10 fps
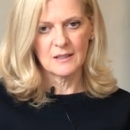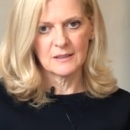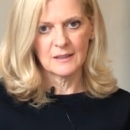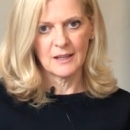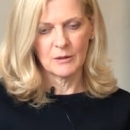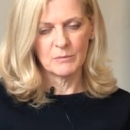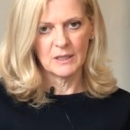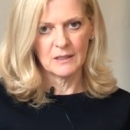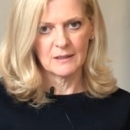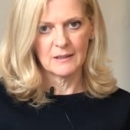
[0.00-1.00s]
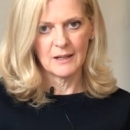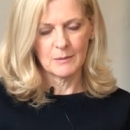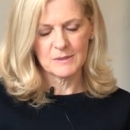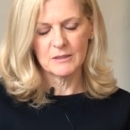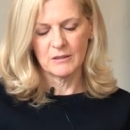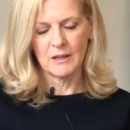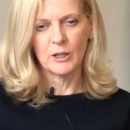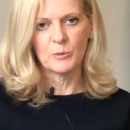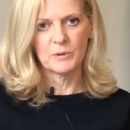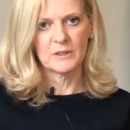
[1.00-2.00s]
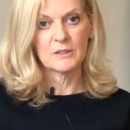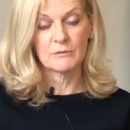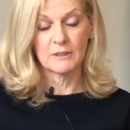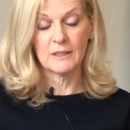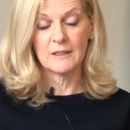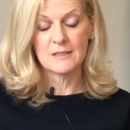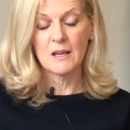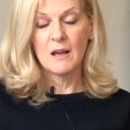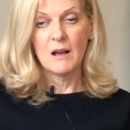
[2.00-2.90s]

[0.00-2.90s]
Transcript: and it can be an absolute eye opener to realize